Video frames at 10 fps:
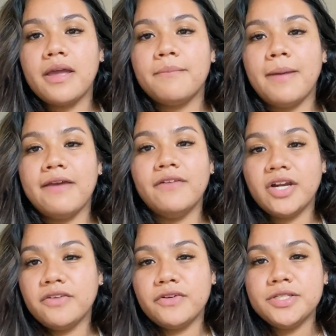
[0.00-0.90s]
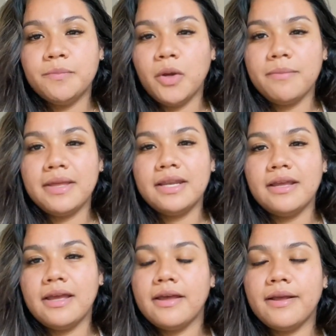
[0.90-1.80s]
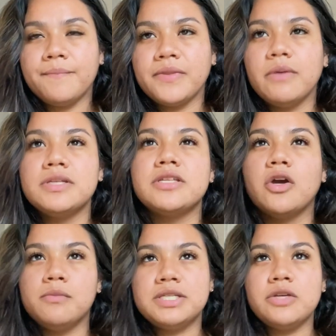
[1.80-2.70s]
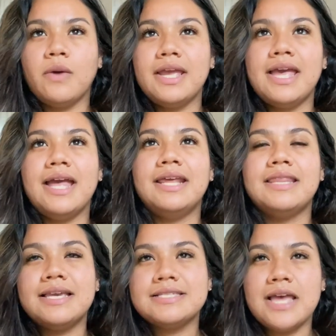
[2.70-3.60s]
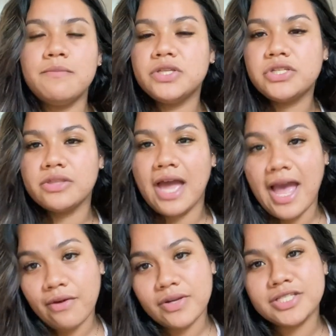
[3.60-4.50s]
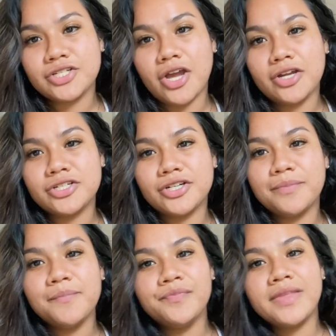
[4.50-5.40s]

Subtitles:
My very first appointment, I went to the OBGYN and they sent me to the high-risk doctor.